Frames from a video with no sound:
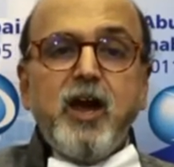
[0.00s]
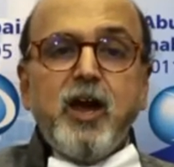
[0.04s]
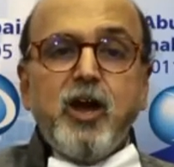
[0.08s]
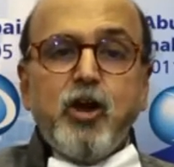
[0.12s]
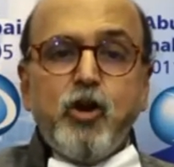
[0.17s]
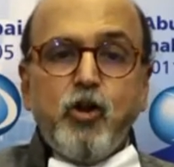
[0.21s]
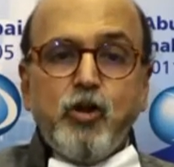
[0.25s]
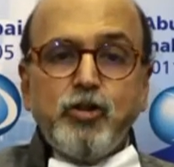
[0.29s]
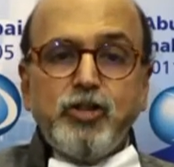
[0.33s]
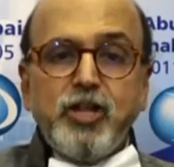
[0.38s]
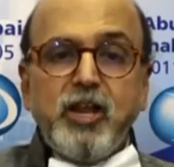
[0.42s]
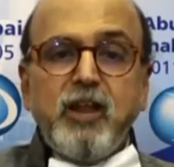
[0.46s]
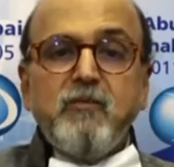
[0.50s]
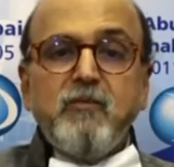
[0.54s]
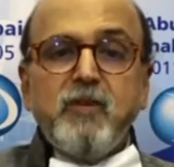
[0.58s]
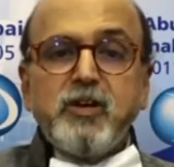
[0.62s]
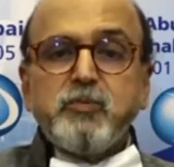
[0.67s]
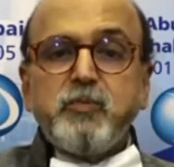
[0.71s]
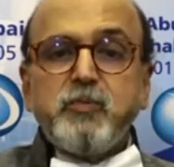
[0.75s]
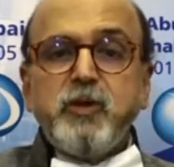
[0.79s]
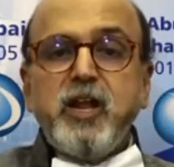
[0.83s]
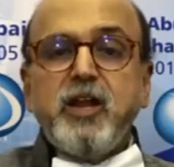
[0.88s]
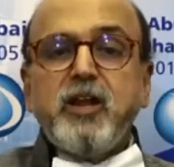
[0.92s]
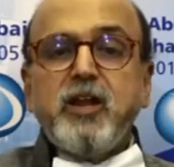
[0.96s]
Growth in
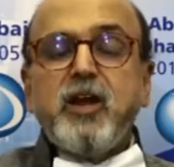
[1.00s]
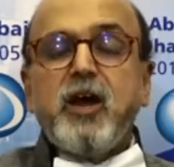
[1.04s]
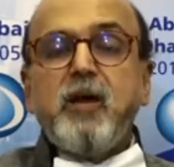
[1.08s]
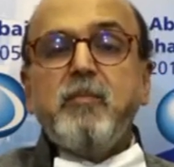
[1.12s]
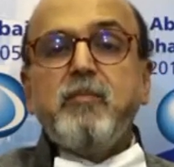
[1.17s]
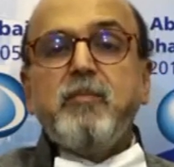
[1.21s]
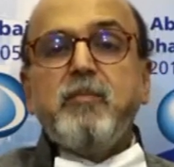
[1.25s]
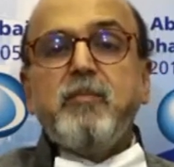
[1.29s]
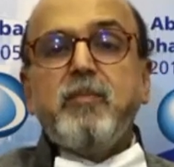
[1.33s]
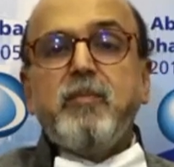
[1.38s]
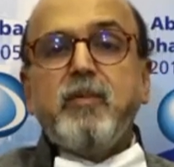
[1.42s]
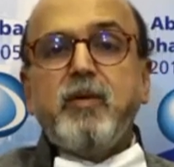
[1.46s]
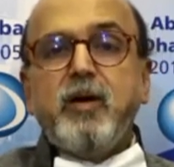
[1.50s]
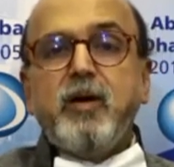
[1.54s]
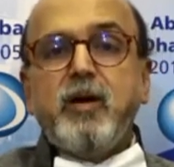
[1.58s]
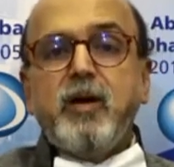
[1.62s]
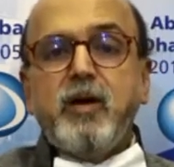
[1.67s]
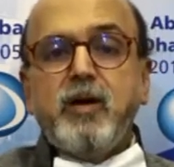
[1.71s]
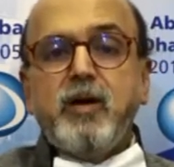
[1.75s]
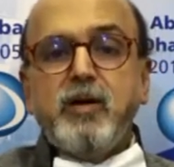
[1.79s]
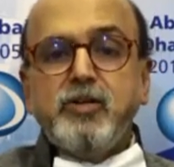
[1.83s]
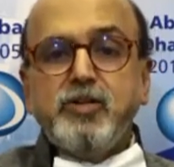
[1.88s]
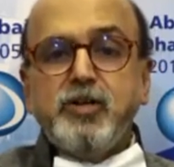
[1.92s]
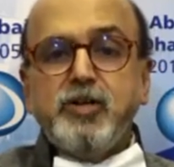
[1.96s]
investment income,
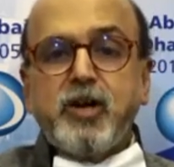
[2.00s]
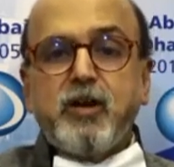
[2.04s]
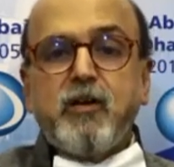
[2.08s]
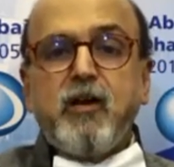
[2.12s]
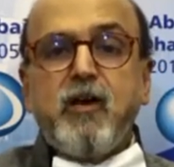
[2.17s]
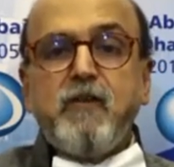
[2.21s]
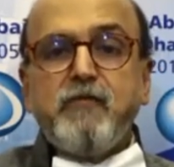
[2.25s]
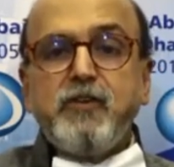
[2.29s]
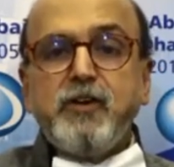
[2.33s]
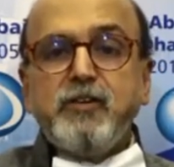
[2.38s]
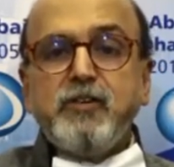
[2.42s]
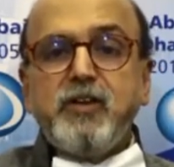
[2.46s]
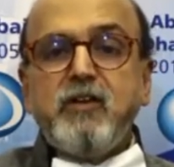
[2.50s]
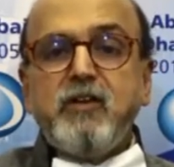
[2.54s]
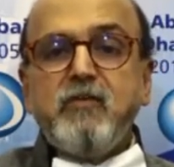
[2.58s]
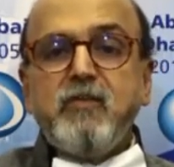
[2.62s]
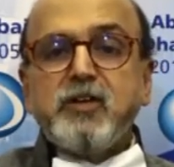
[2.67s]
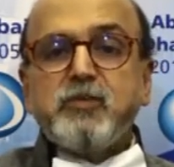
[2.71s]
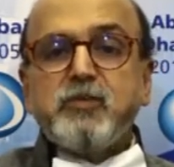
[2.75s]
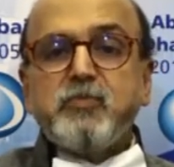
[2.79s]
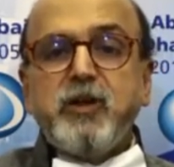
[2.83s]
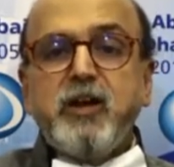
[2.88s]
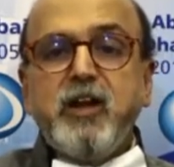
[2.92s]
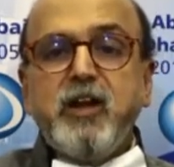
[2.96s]
geographies and
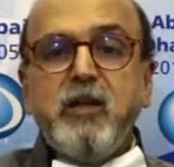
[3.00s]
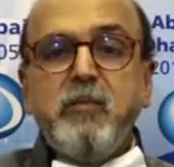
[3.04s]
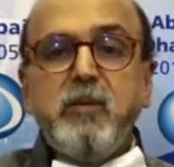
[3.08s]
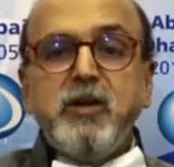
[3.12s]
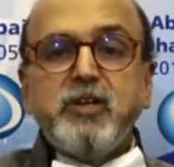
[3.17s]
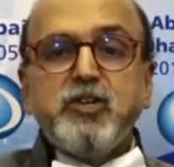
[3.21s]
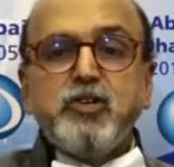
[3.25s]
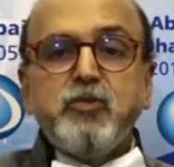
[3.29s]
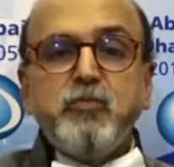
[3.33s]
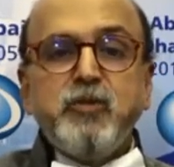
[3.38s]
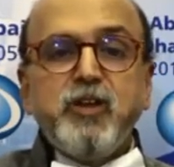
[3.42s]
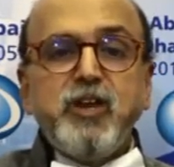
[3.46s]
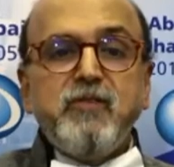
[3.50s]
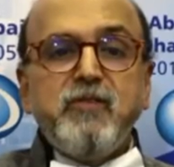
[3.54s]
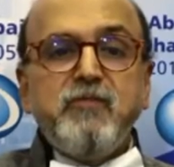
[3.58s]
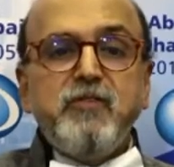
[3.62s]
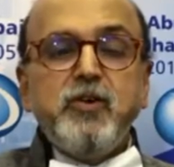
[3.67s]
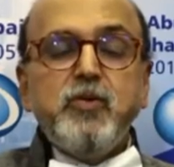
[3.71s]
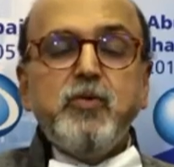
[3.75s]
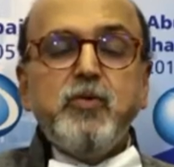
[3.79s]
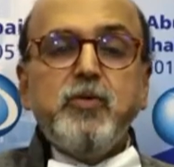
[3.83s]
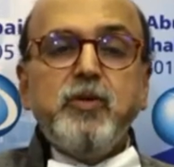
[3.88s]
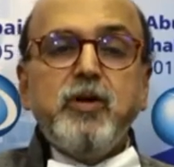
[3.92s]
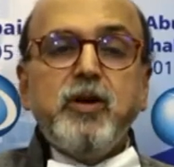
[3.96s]
investment limits to be
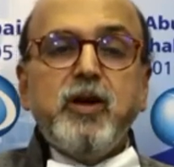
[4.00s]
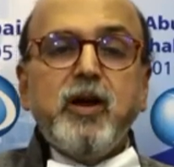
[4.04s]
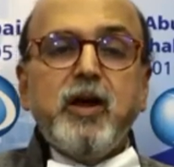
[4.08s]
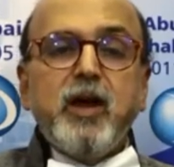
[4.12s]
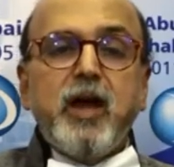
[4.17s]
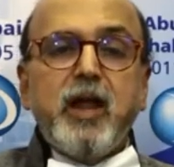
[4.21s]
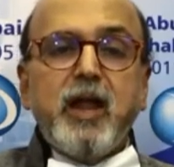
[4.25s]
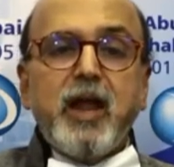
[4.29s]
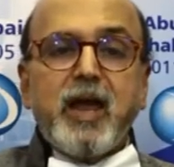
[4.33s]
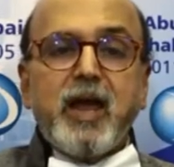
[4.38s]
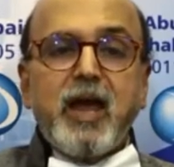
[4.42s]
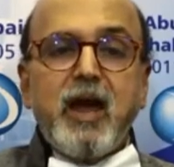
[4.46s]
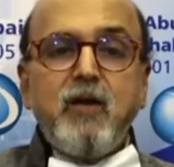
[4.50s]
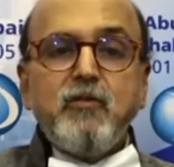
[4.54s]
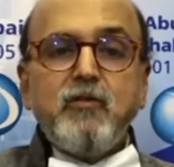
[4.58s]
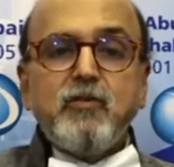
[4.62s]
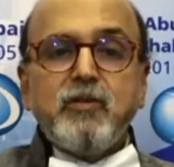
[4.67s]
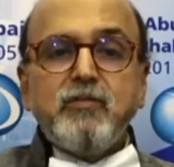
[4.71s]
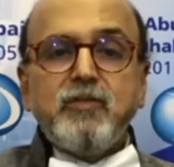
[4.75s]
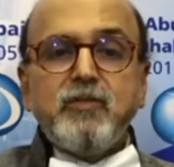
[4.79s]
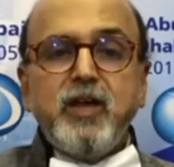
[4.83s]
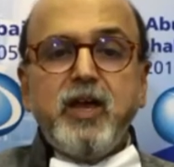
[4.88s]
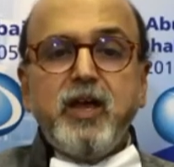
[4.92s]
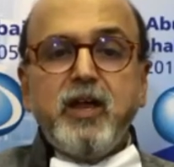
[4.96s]
reviewed on
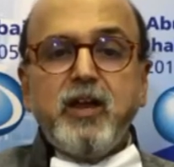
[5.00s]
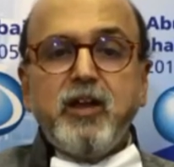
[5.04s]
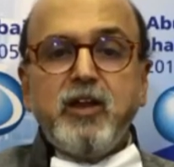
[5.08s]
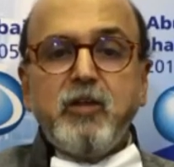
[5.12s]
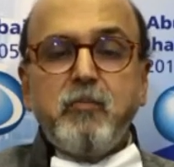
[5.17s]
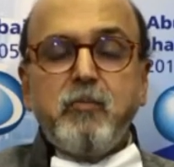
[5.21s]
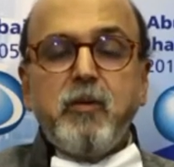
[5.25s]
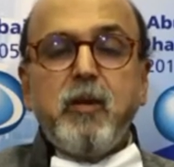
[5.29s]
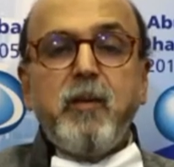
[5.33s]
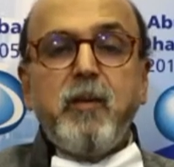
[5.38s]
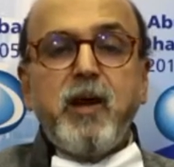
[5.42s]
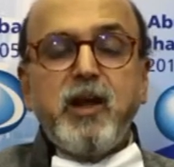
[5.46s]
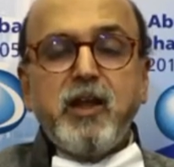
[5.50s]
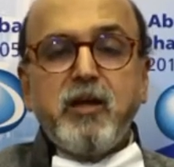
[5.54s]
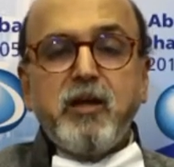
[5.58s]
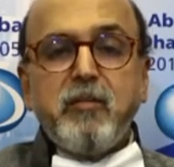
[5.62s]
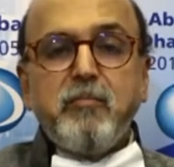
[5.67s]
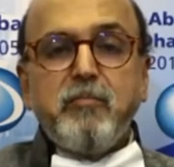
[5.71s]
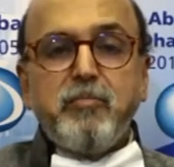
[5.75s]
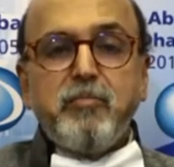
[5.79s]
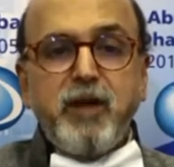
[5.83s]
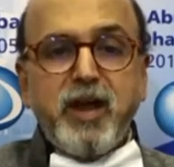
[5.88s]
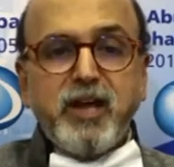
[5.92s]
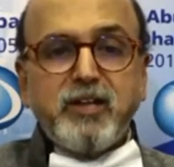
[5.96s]
account of the
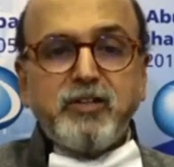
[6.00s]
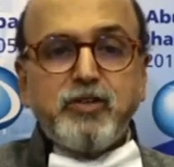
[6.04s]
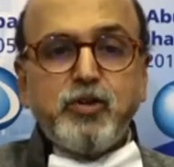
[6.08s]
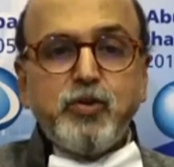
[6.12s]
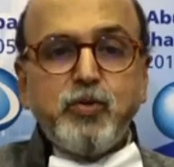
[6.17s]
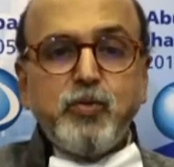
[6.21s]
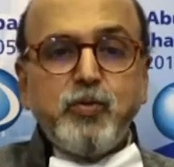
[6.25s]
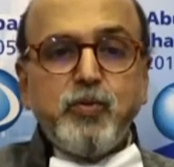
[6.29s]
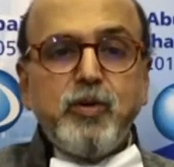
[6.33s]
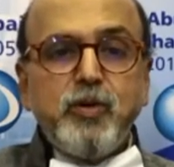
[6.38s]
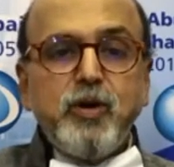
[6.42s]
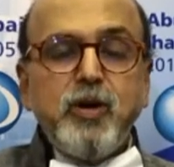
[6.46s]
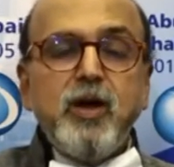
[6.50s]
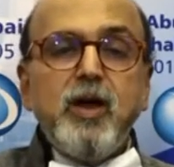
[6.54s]
diplomatic breakthrough.